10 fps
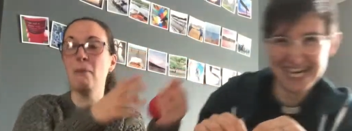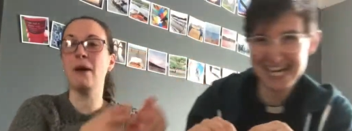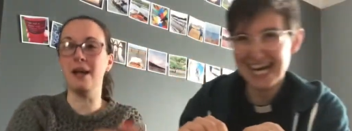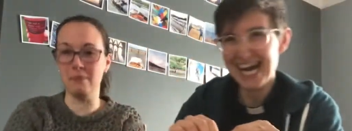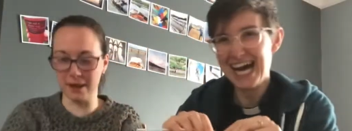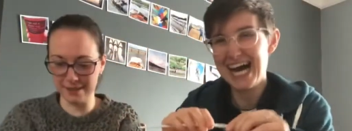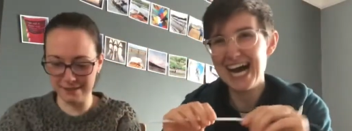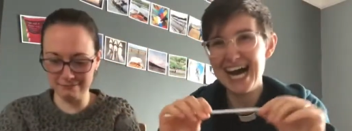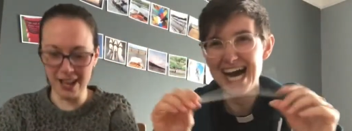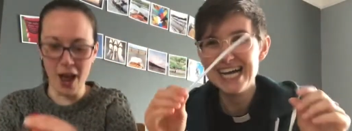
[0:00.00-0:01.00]
Speaker 1: Payback.
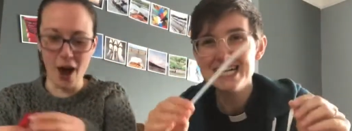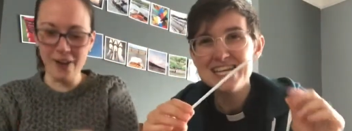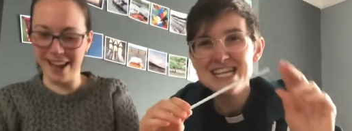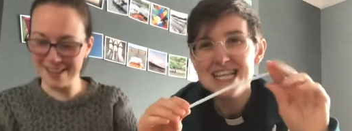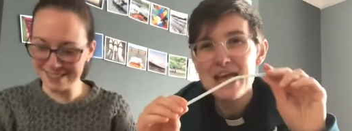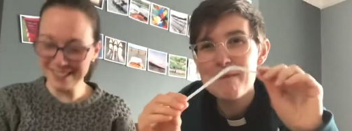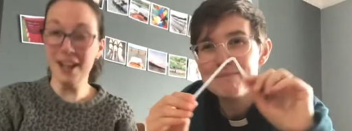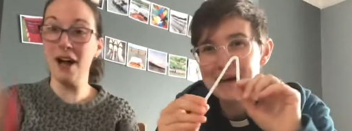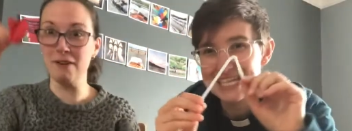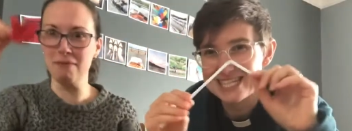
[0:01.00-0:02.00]
Okay.
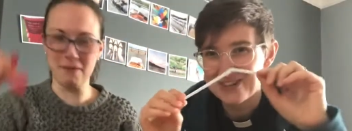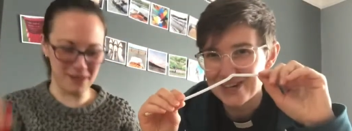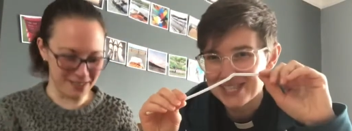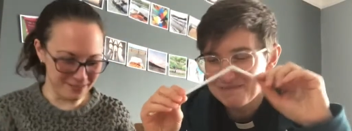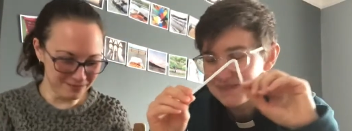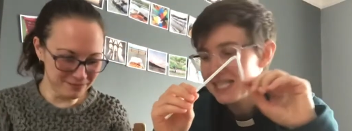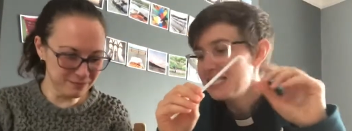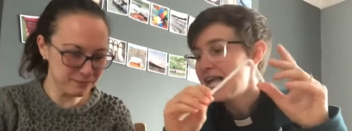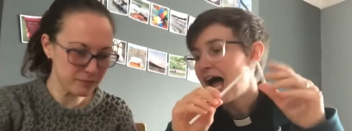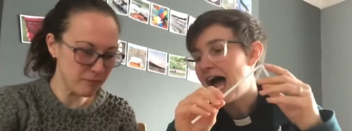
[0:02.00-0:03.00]
Bendy straws.
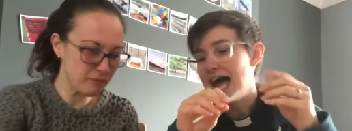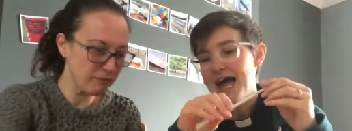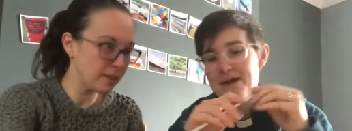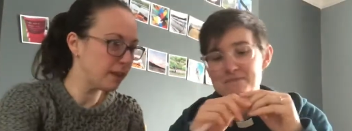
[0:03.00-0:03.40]
Um,